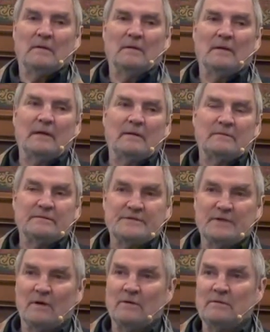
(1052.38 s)
Like,
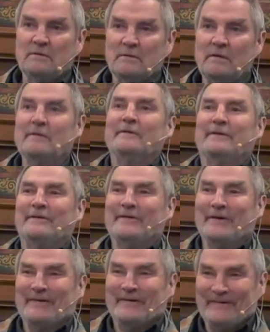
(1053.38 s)
so?
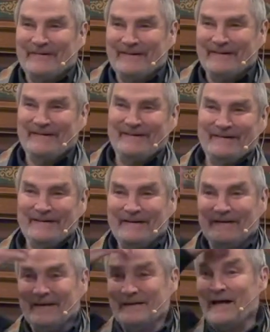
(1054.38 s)

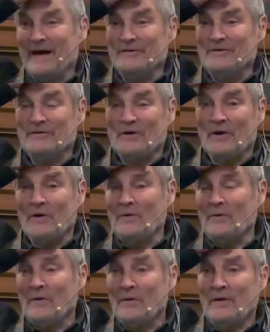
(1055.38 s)
And how do you know?
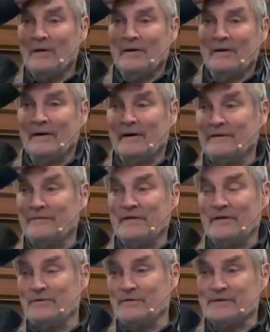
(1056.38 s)
And if
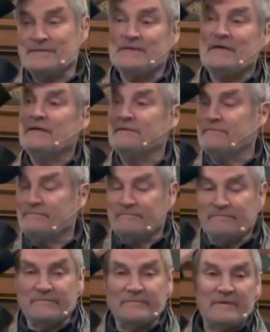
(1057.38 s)
they're doing Zen,
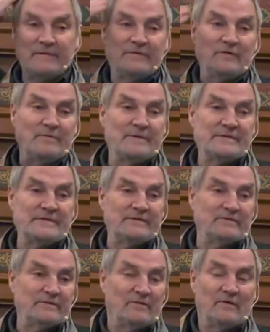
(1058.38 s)
they're too busy
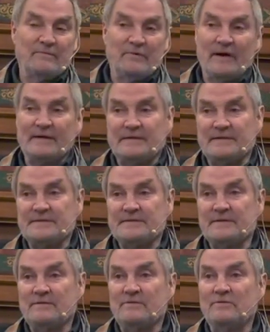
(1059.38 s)
doing their own practice,
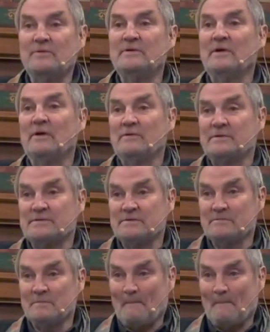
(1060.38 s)
so who would notice?